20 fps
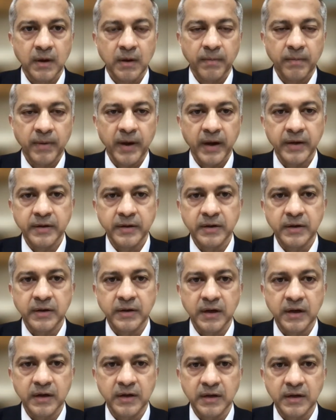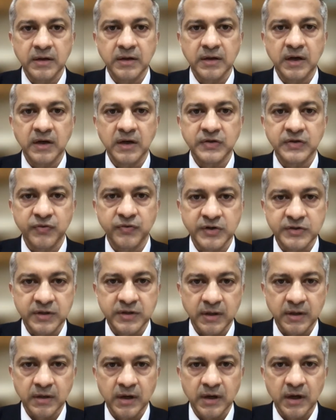By integrating India's rich
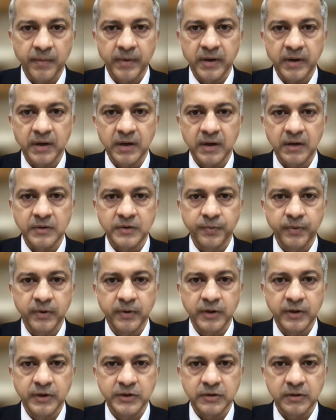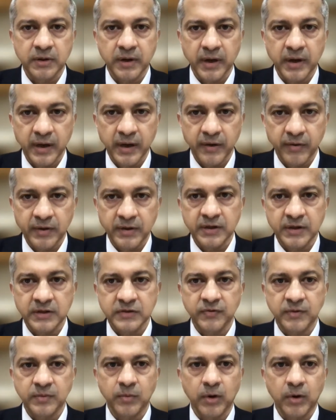economic and spiritual
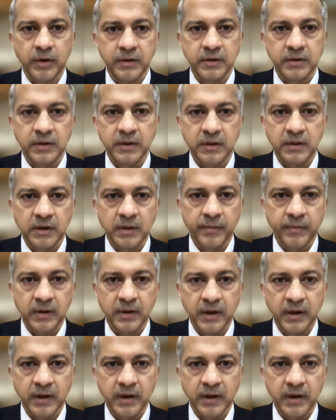heritage with modern economic